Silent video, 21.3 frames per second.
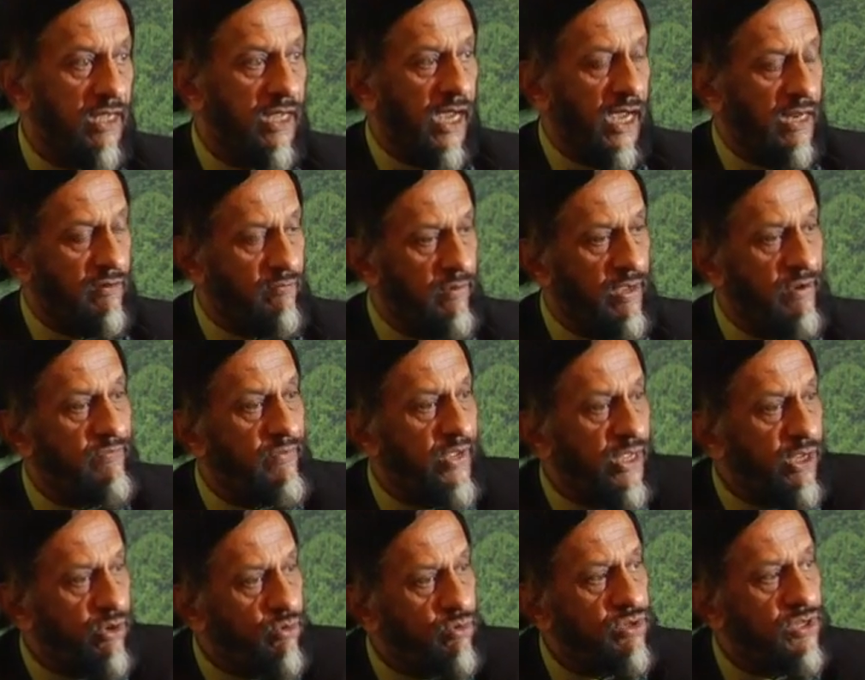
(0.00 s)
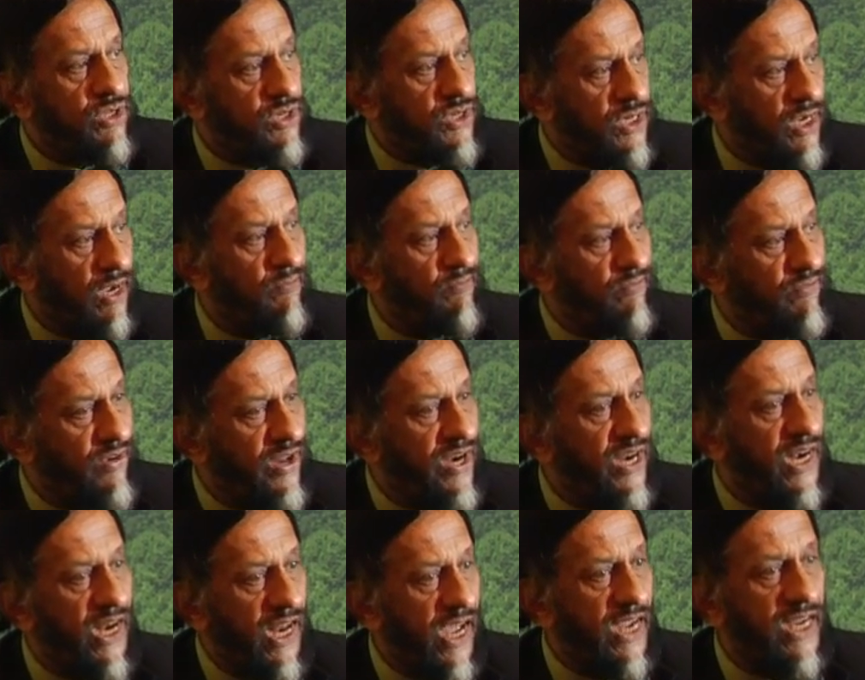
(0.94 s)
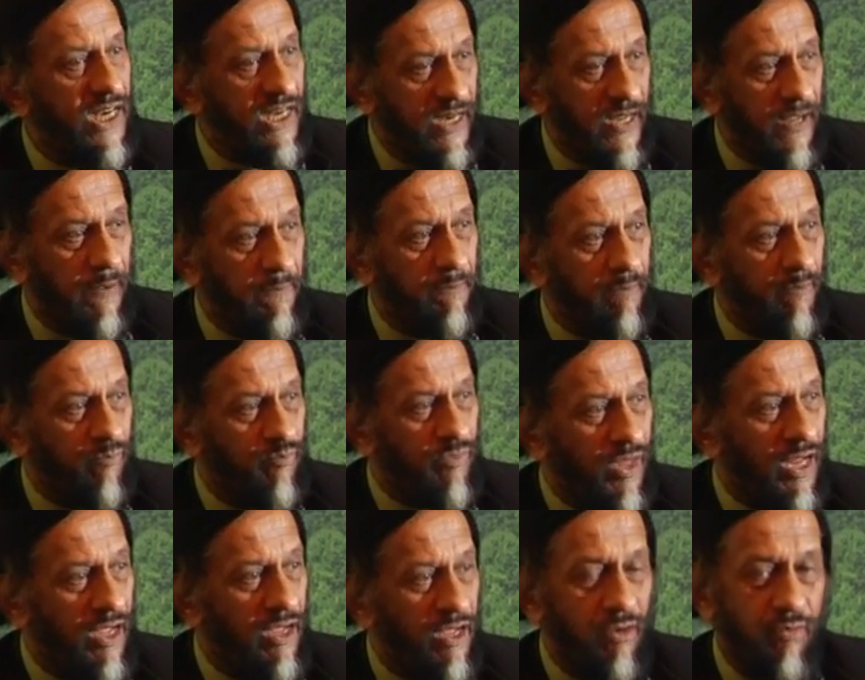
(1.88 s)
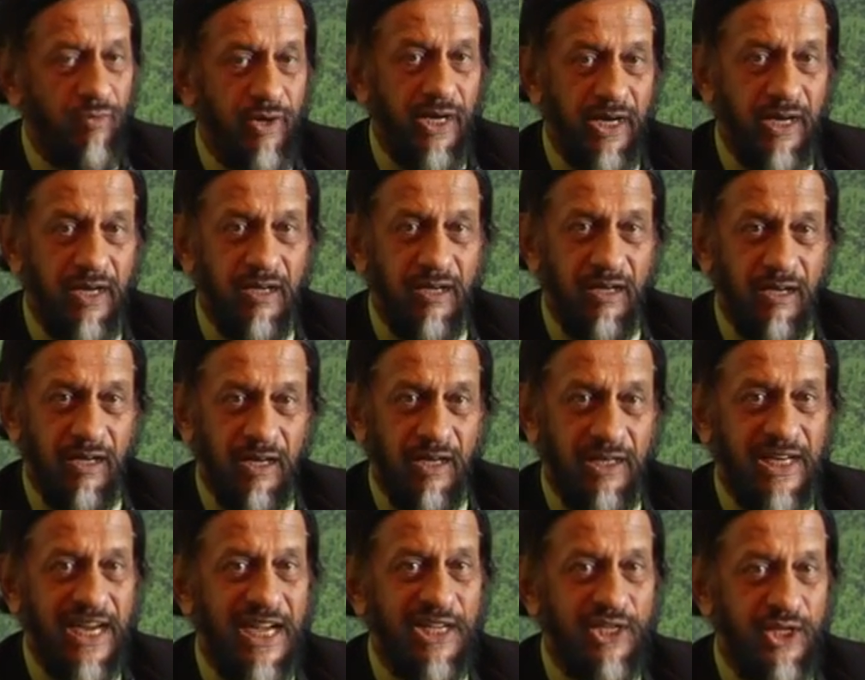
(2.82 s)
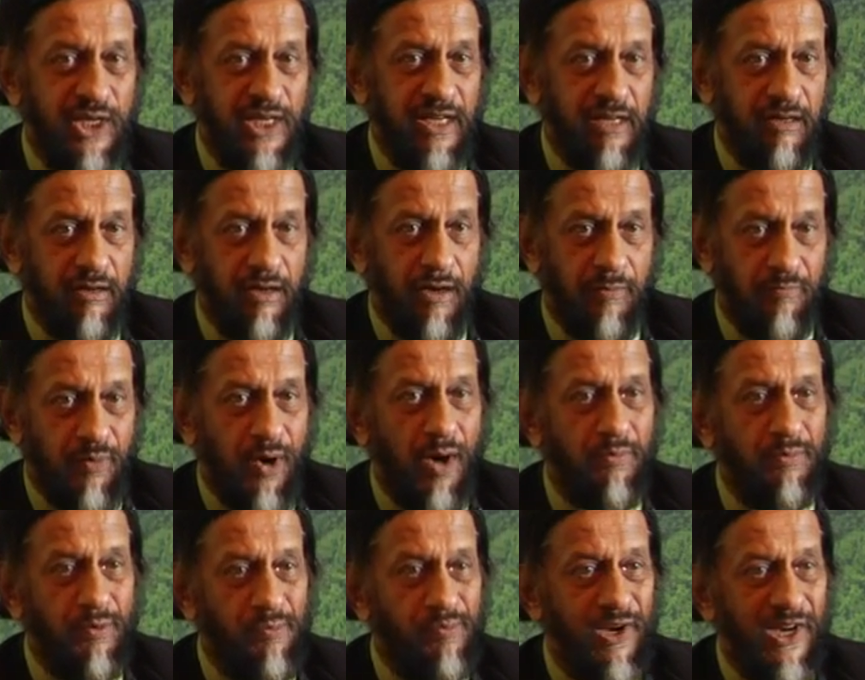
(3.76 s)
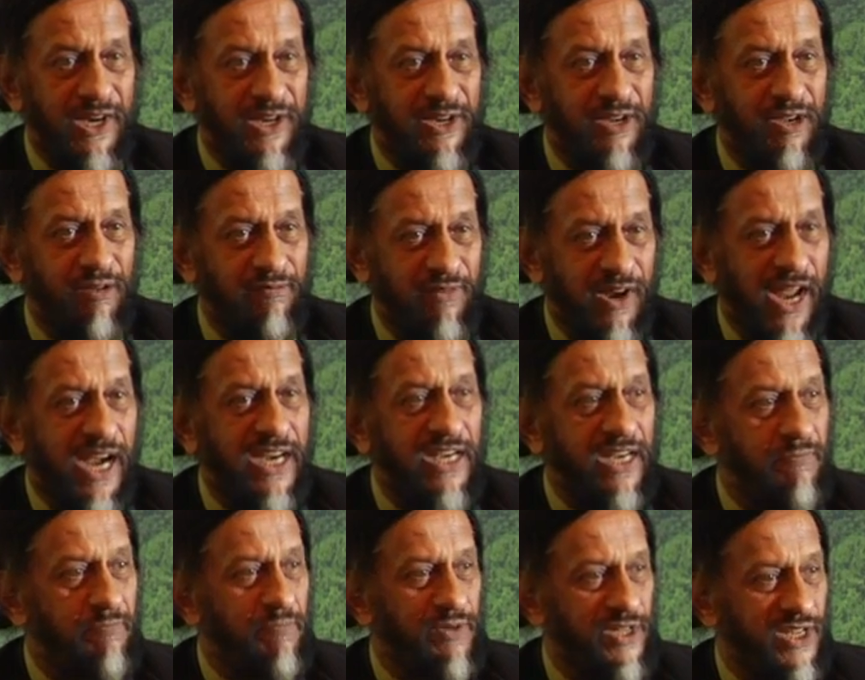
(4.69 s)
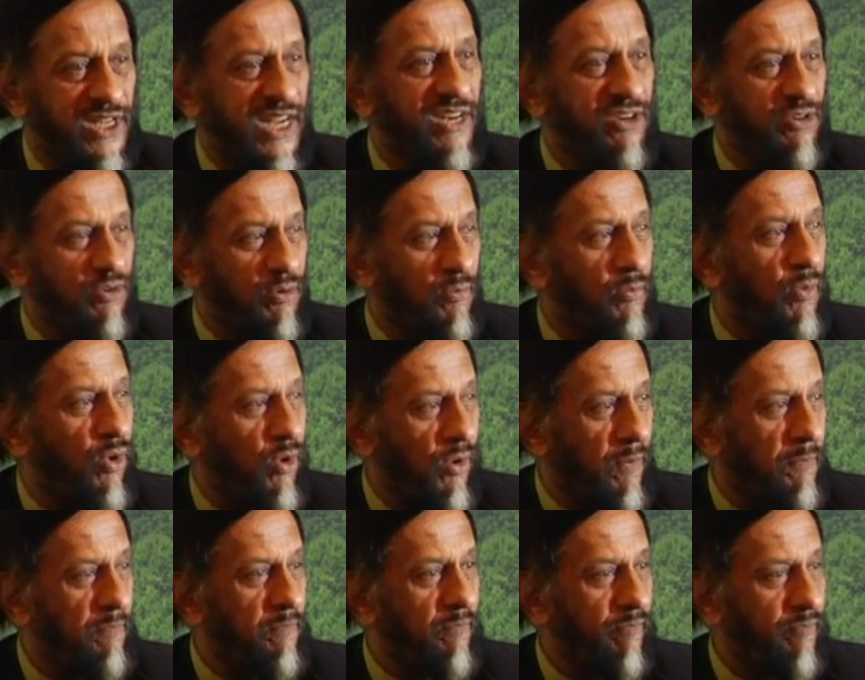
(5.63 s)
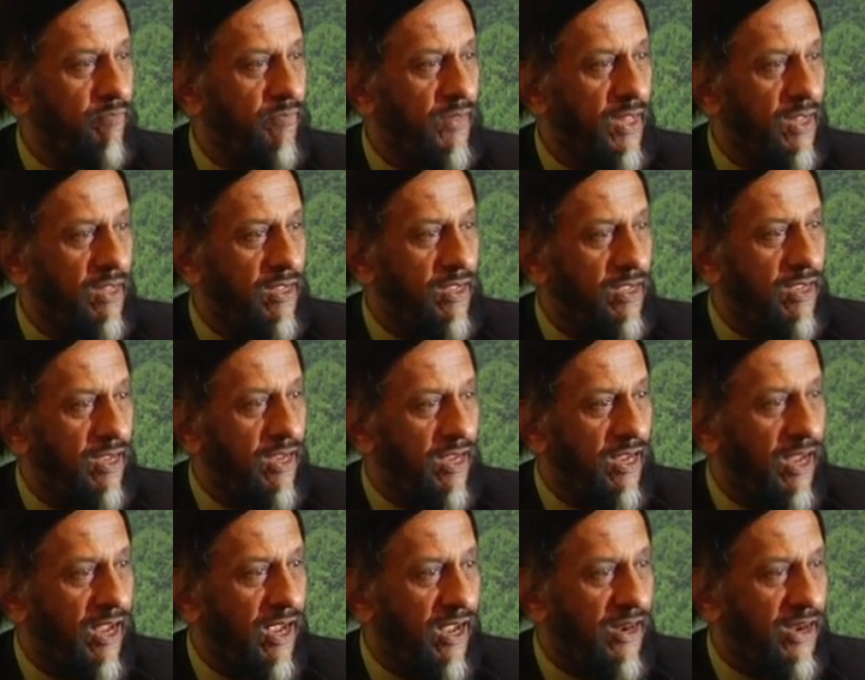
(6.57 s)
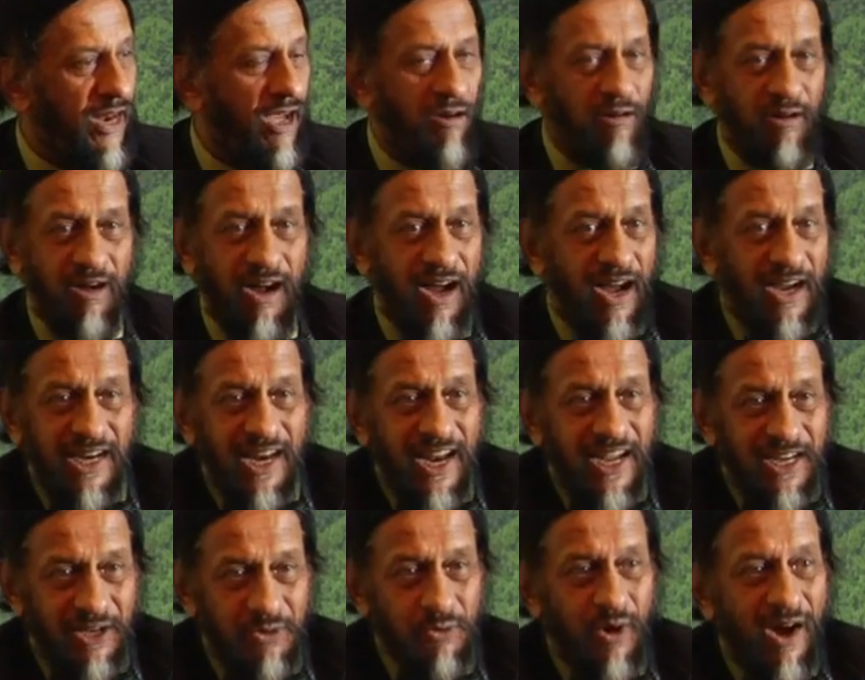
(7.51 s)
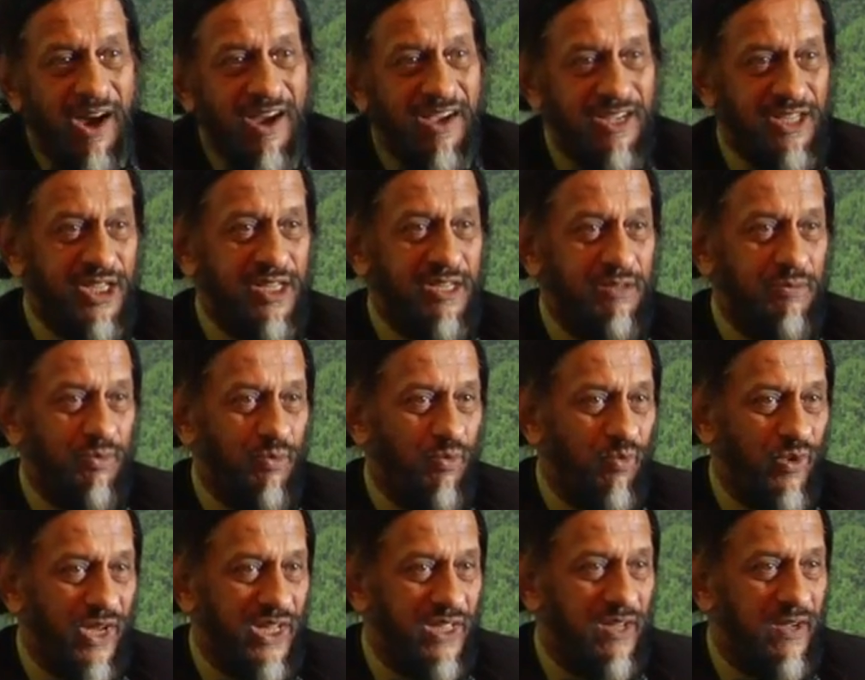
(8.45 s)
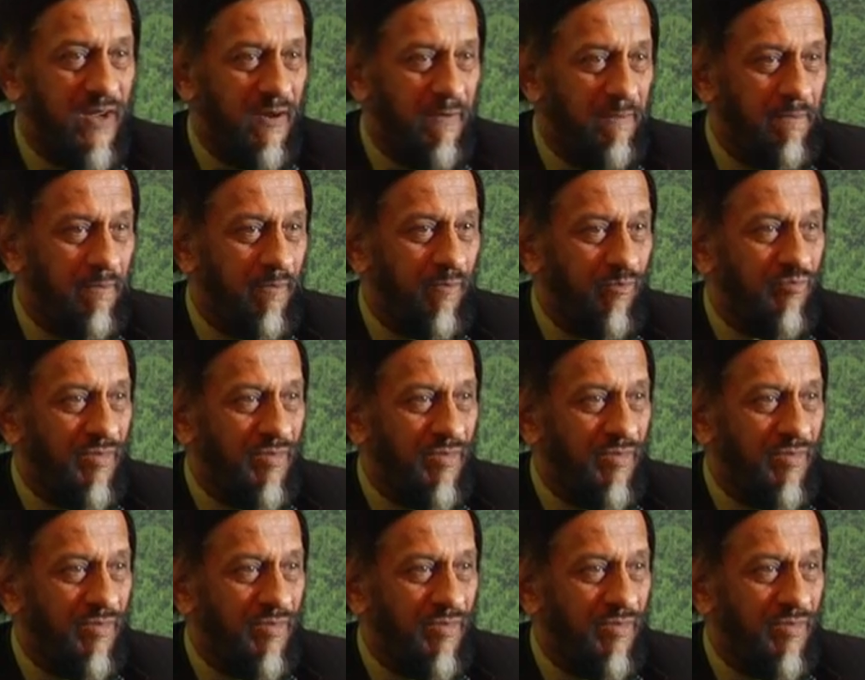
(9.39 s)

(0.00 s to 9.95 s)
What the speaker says: And when we use the term very likely, we're attaching a probability of 90% or more. Now, I'd like to ask whether